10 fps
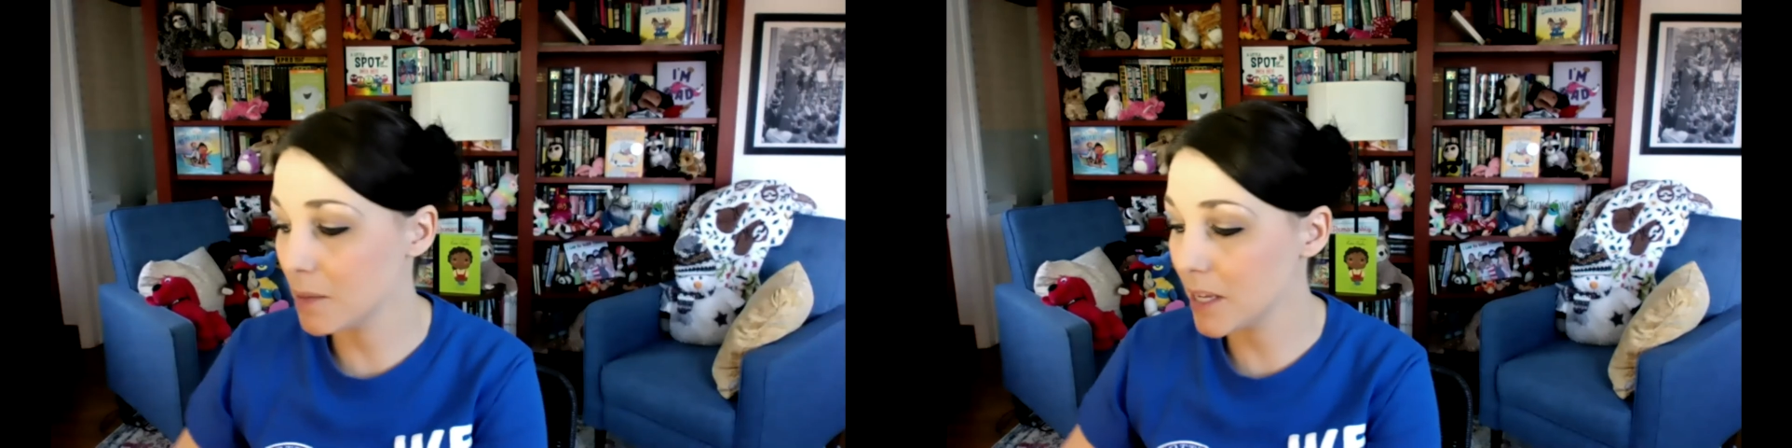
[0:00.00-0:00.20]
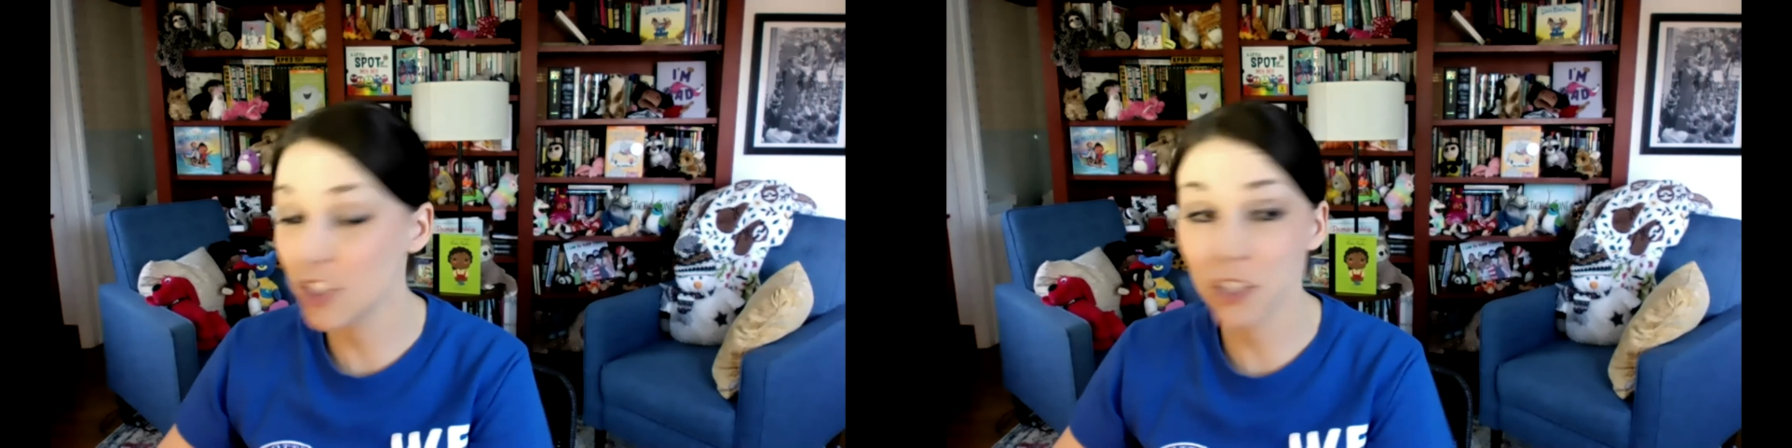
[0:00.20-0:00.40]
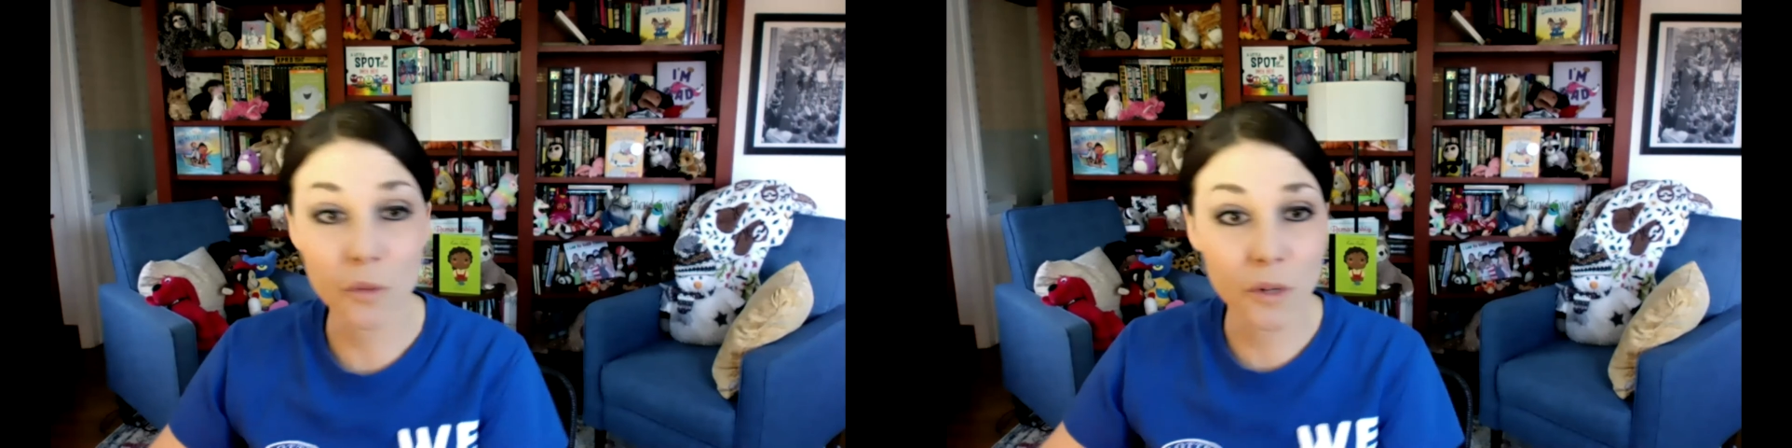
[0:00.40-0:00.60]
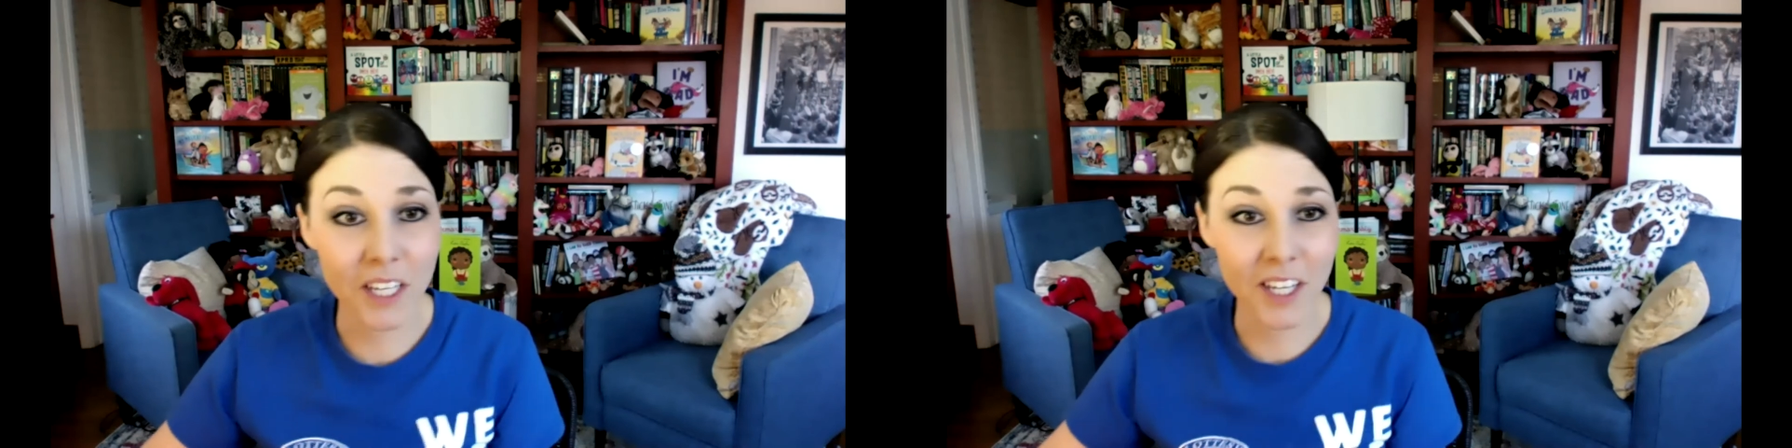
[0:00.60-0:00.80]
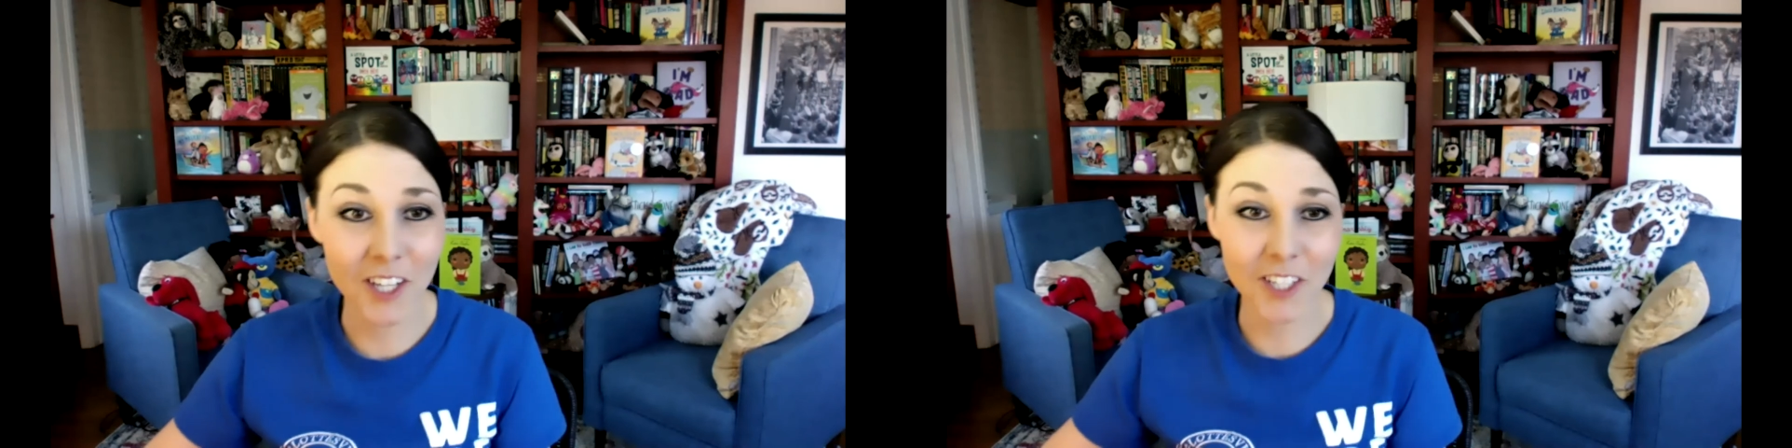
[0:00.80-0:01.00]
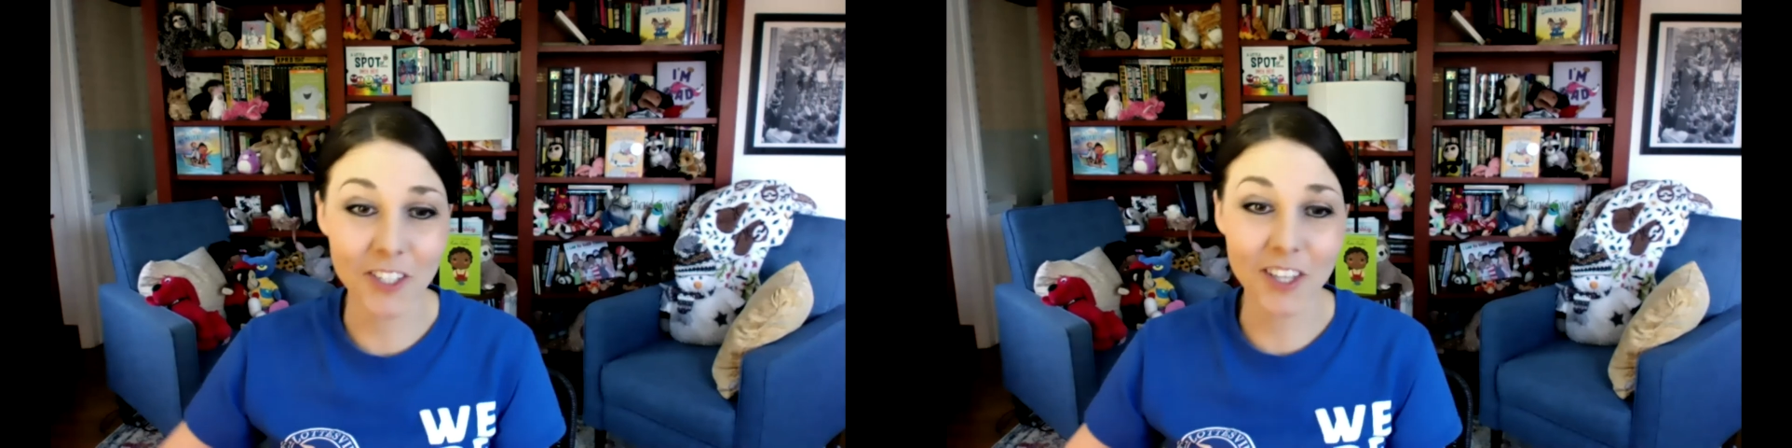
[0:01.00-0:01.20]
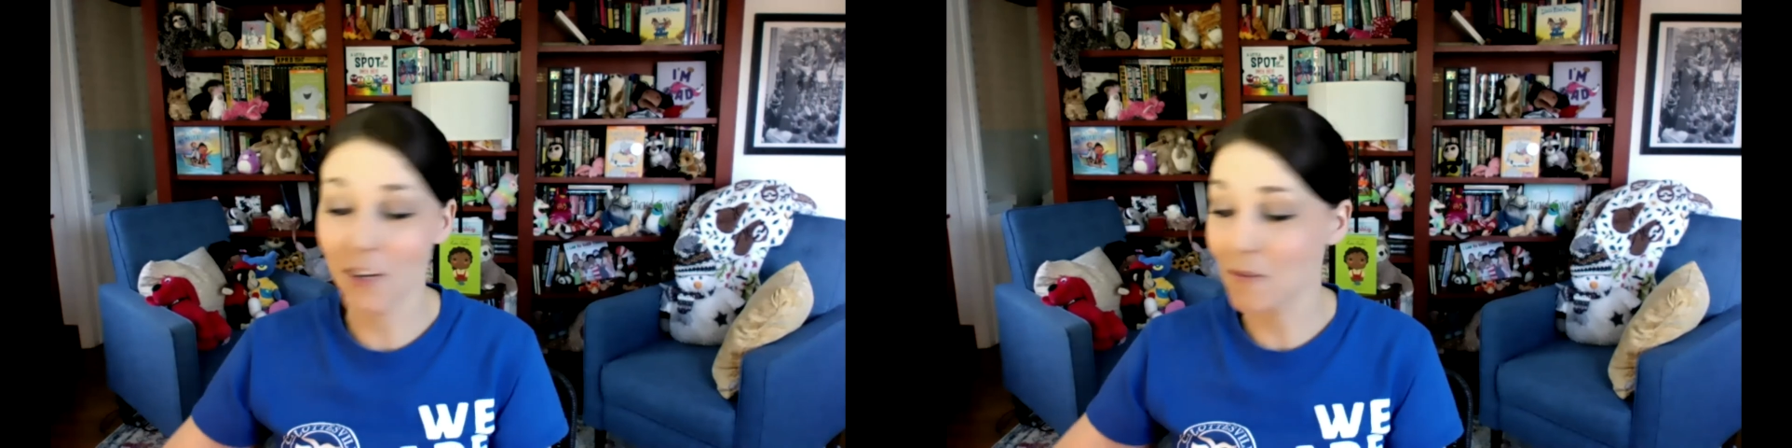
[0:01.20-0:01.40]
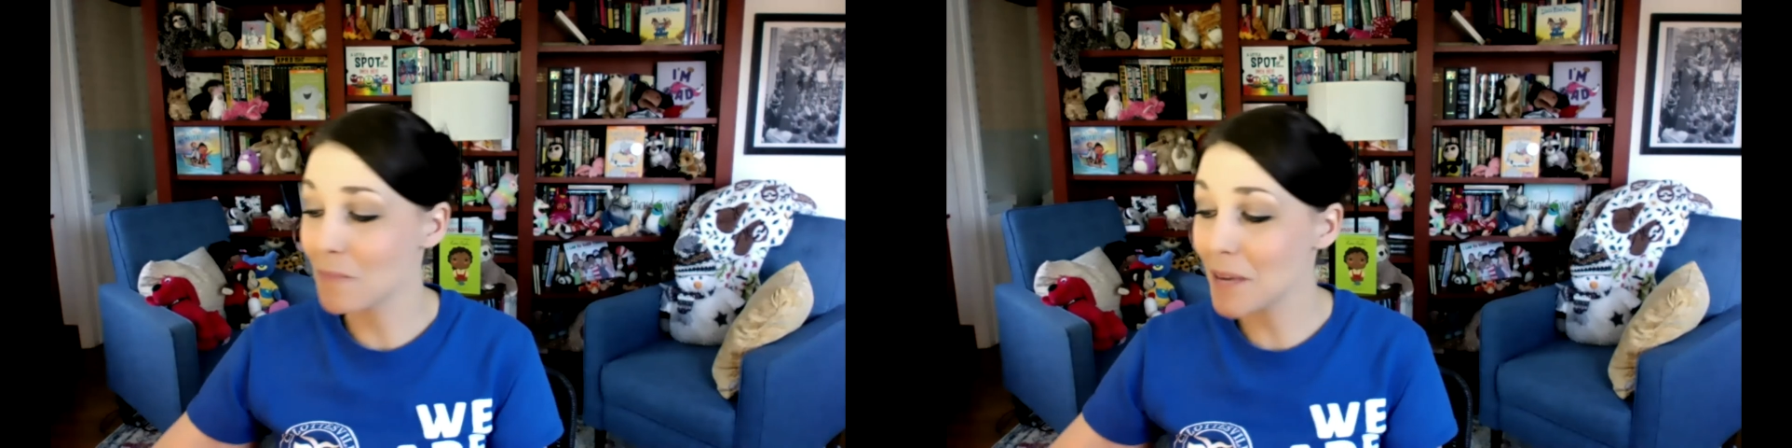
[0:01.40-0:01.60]
is you working on your
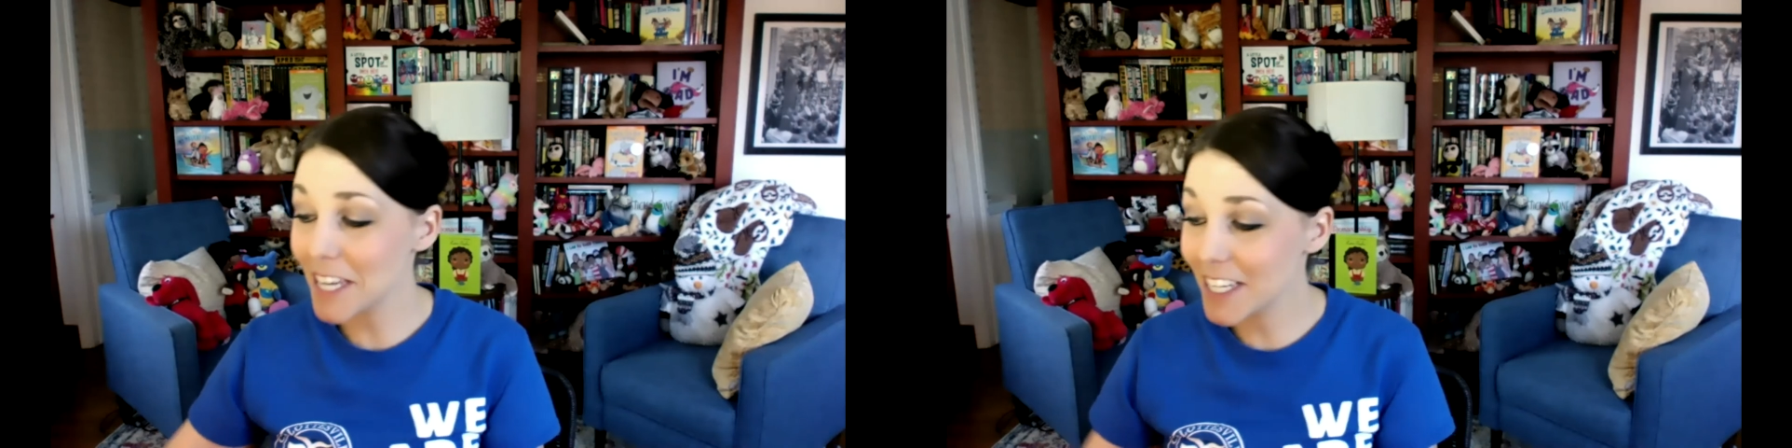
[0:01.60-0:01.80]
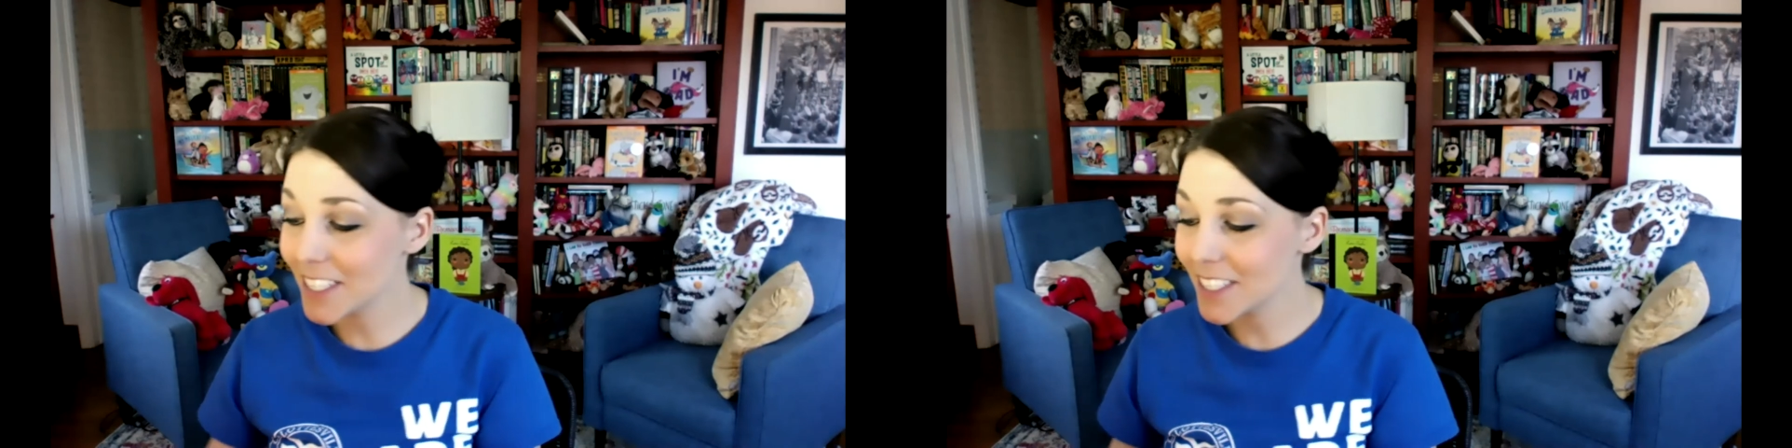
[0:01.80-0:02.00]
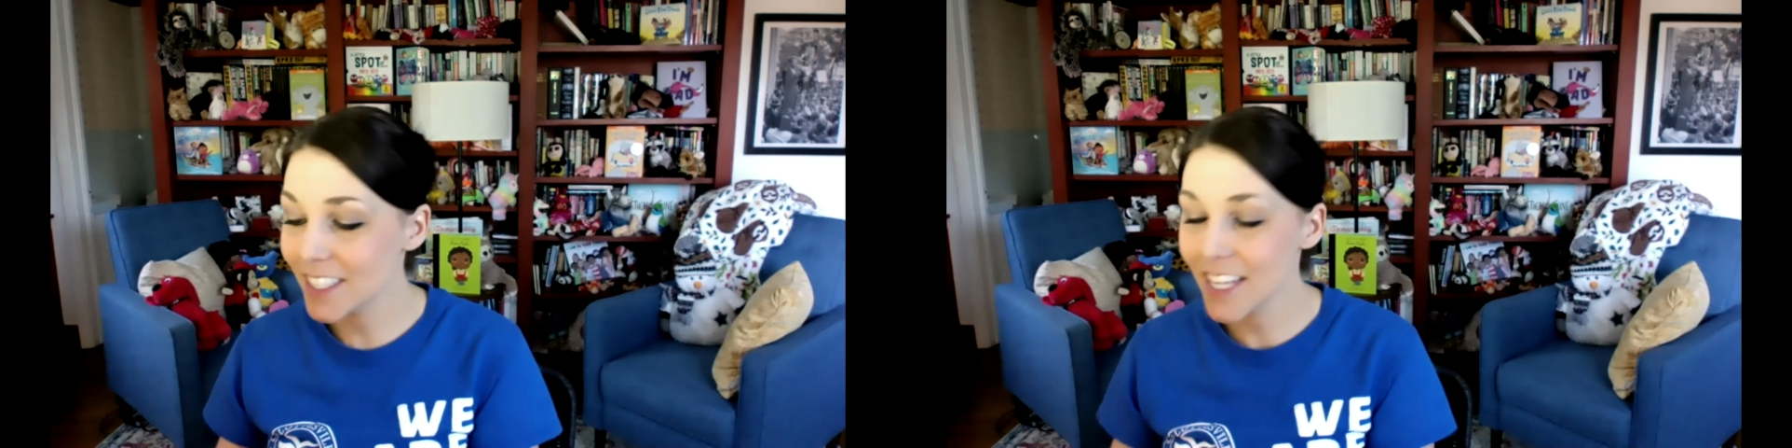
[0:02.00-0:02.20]
letter B's.